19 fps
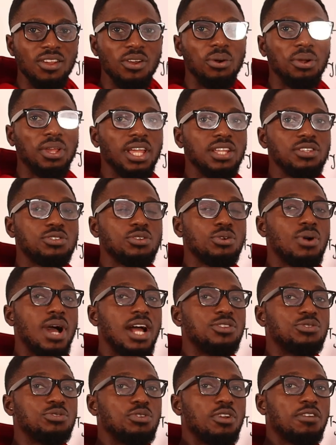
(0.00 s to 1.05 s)
Okay, so
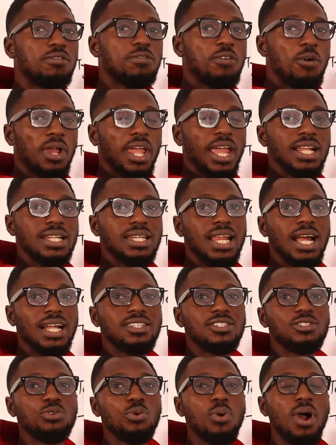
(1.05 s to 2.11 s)
and do not forget
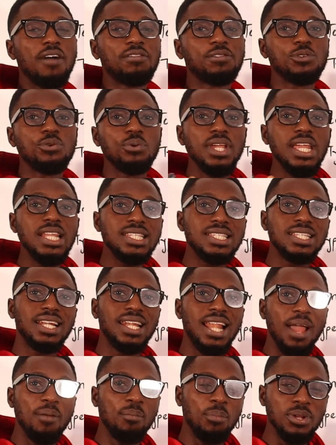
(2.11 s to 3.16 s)
that you have to hit the
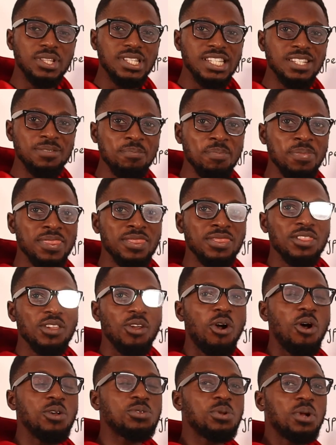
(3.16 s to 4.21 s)
like button
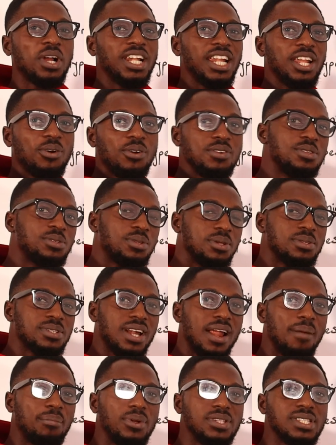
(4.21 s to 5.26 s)
also click on the
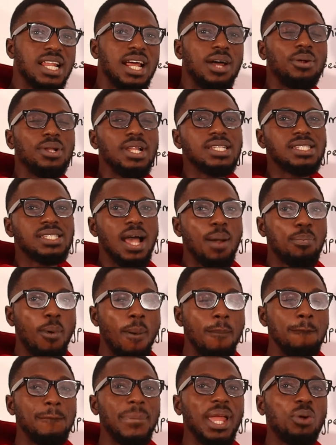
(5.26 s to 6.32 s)
subscribe button and always tap
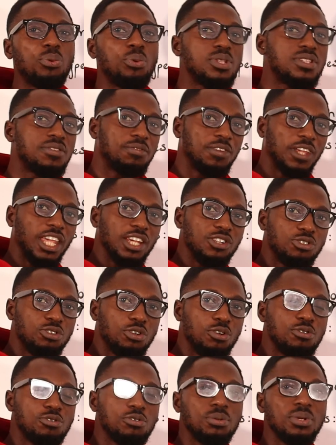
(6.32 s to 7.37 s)
on bell
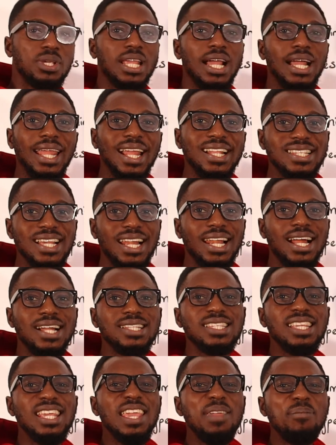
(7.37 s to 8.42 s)
notification so you can get
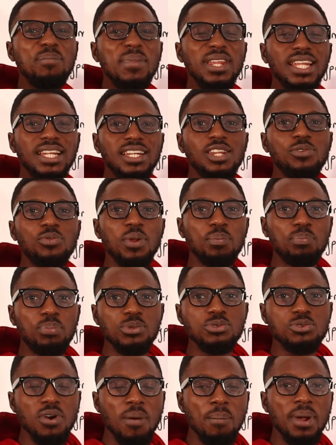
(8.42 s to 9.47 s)
alerts immediately we
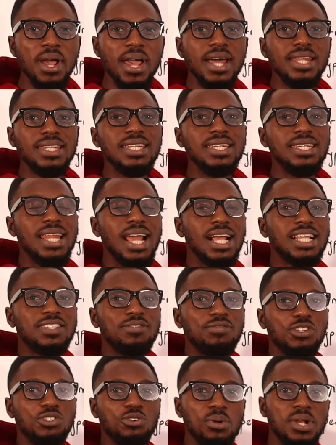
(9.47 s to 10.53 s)
put up the next
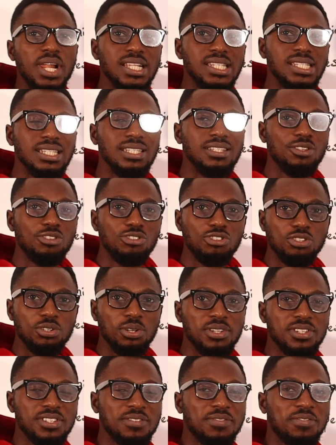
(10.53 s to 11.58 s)
video lesson
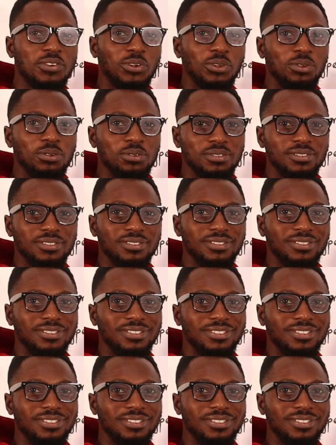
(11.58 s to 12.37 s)
just for you